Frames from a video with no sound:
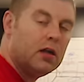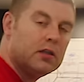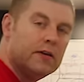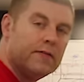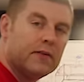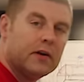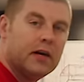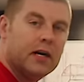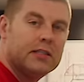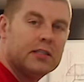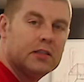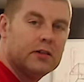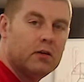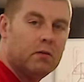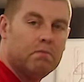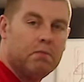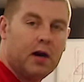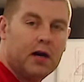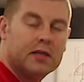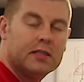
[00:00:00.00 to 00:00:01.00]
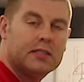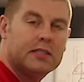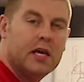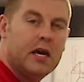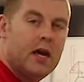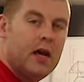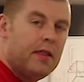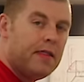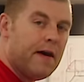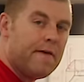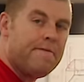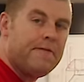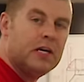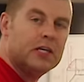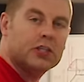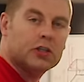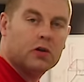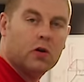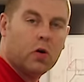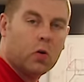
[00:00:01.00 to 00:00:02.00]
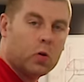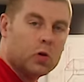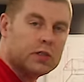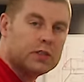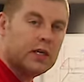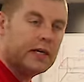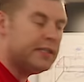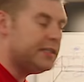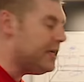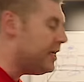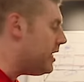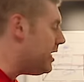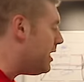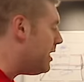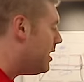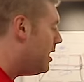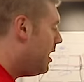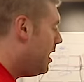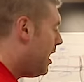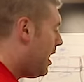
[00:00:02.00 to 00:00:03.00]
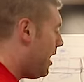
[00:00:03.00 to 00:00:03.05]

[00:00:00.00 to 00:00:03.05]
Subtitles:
all different kinds of little bugs that fish and corals like to eat,